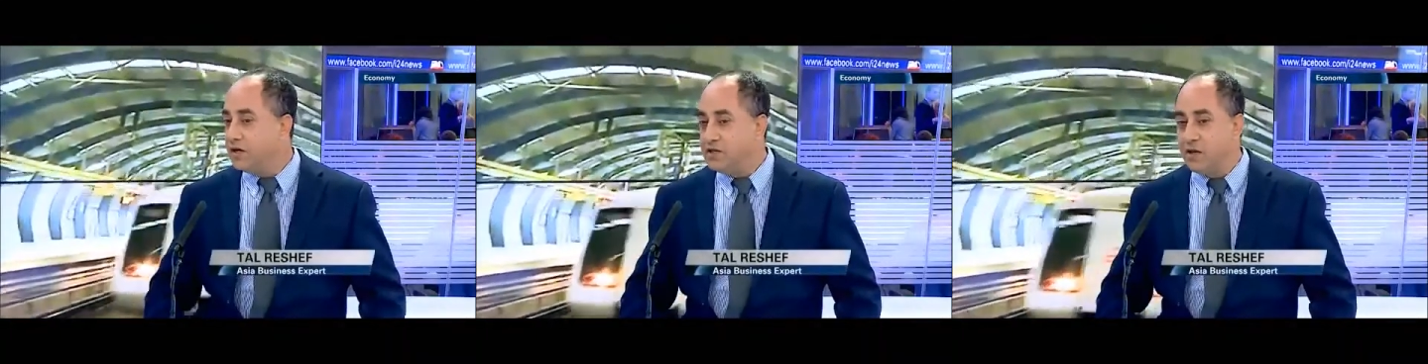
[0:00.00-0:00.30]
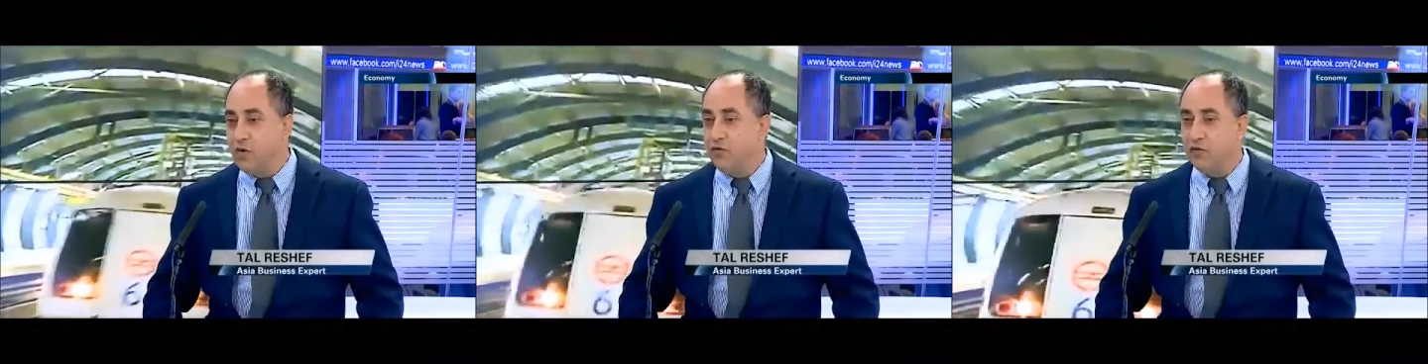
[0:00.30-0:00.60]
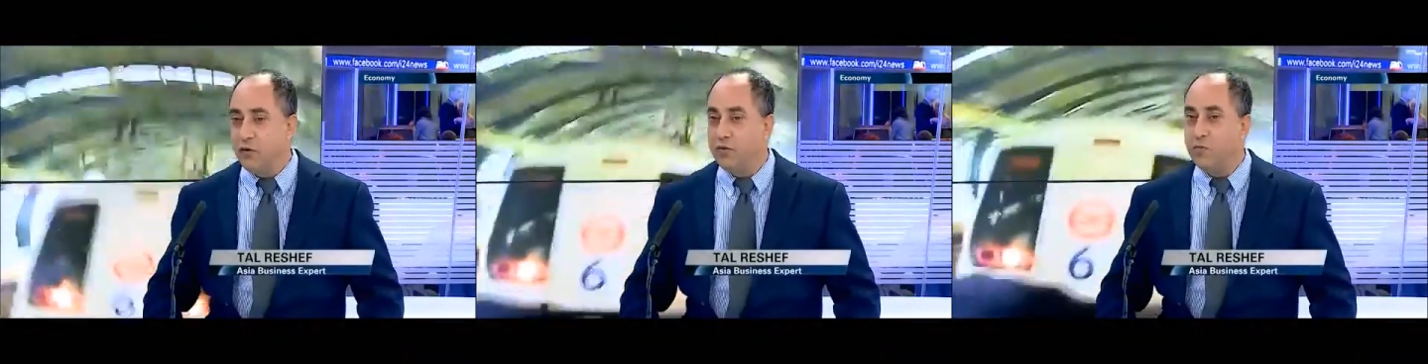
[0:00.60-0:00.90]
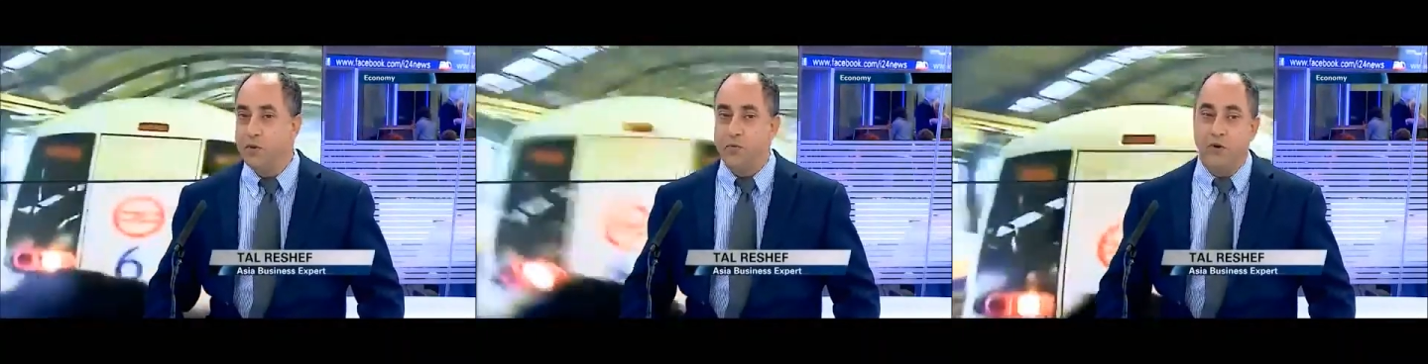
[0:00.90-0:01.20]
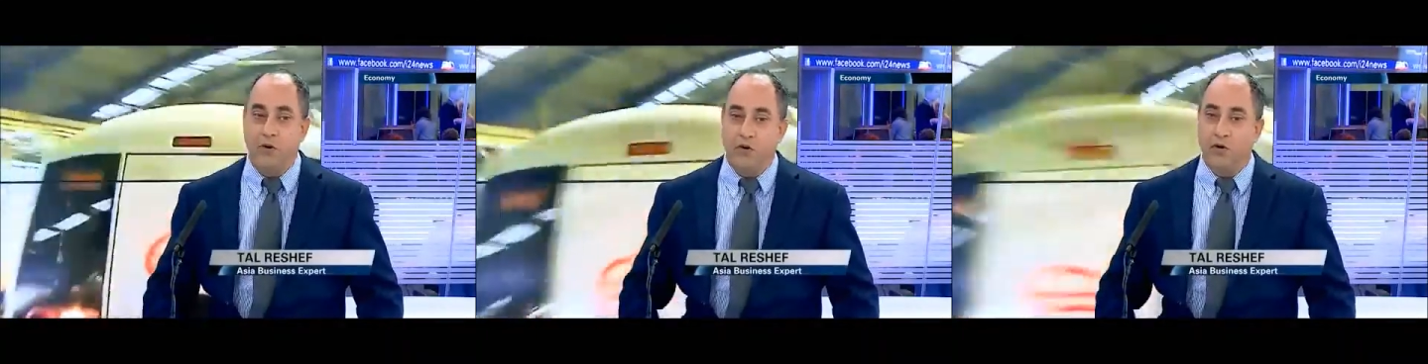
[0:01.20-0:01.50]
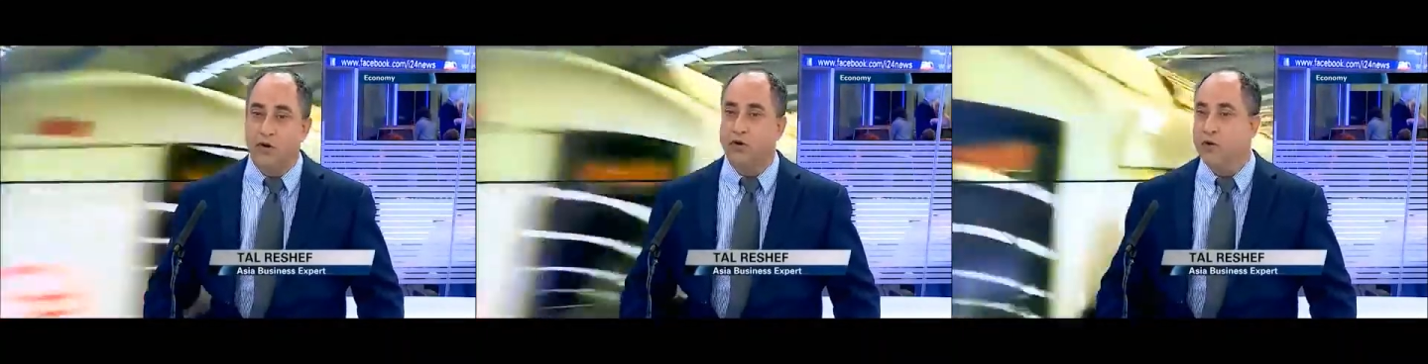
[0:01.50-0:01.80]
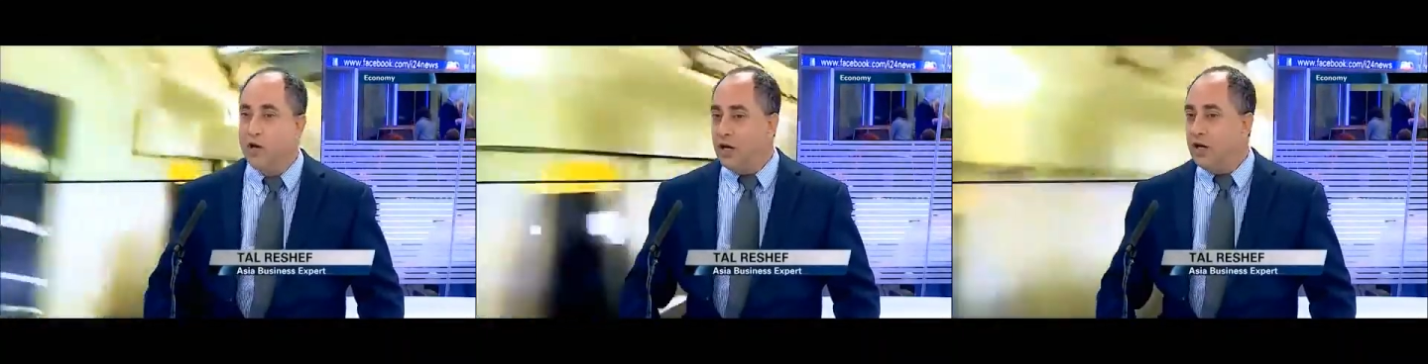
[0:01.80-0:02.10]
someone from the people or not.
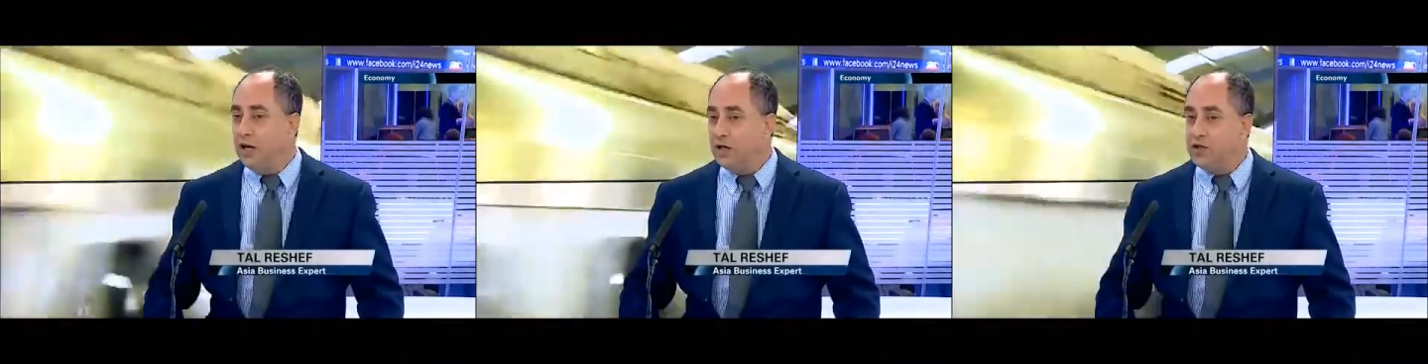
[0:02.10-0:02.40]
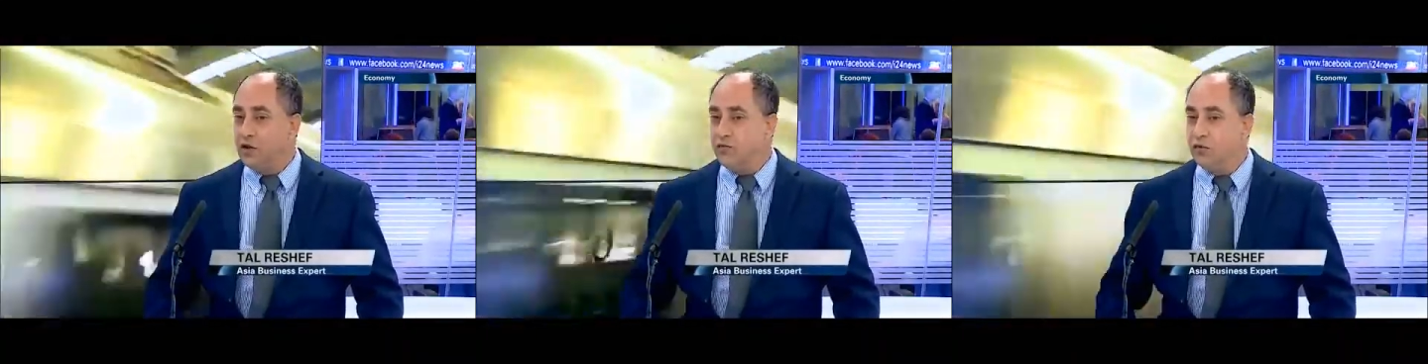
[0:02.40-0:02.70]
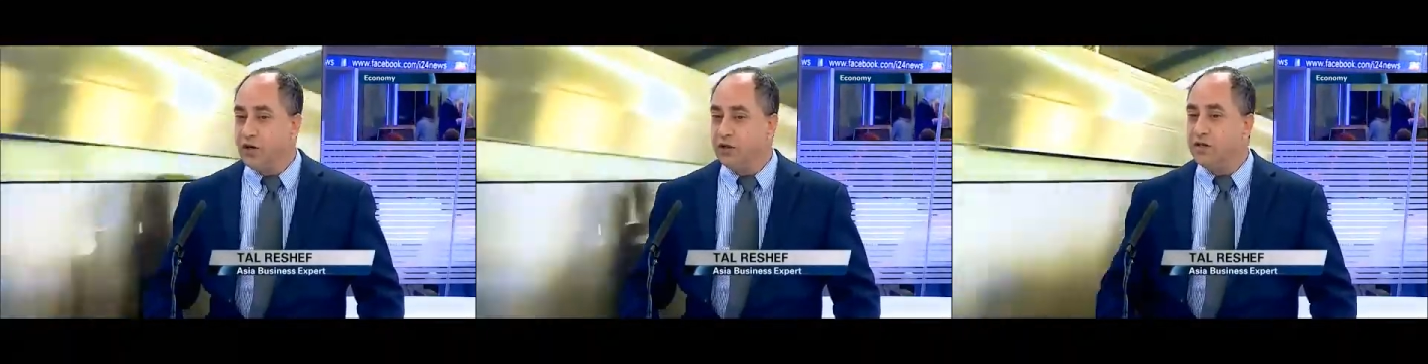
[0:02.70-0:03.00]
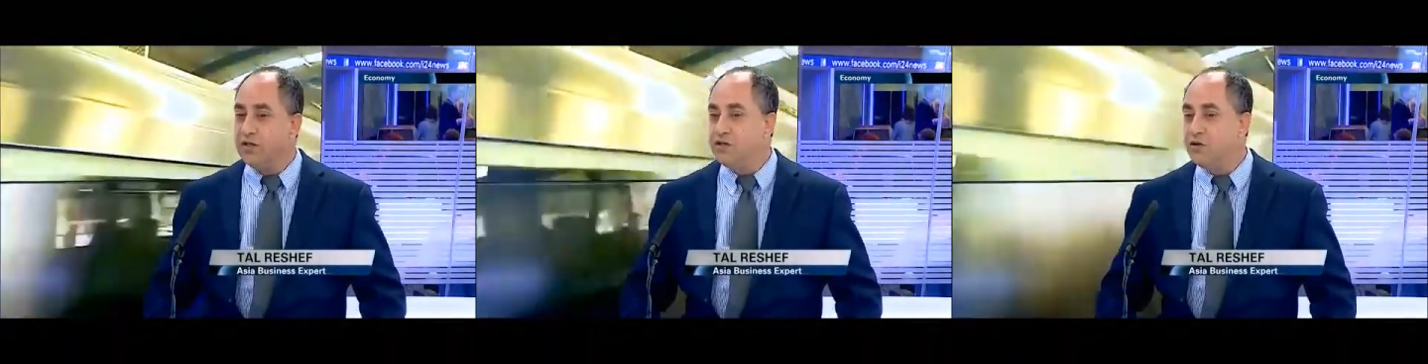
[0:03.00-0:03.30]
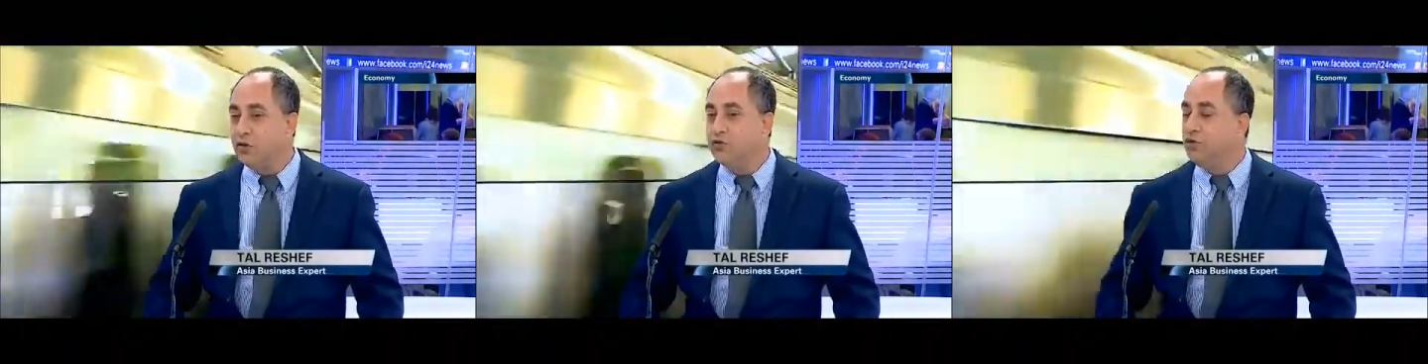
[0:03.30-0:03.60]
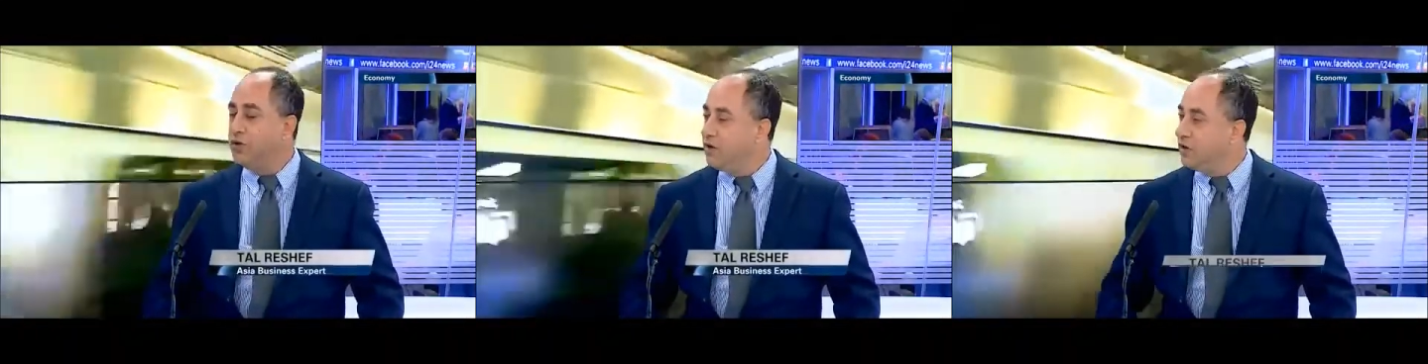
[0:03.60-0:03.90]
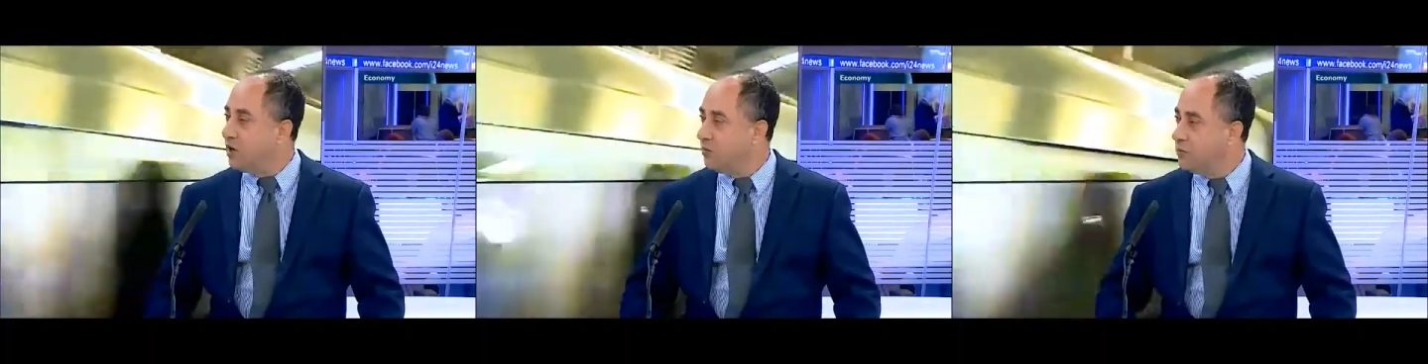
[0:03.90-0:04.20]
Let's not forget this is not really a common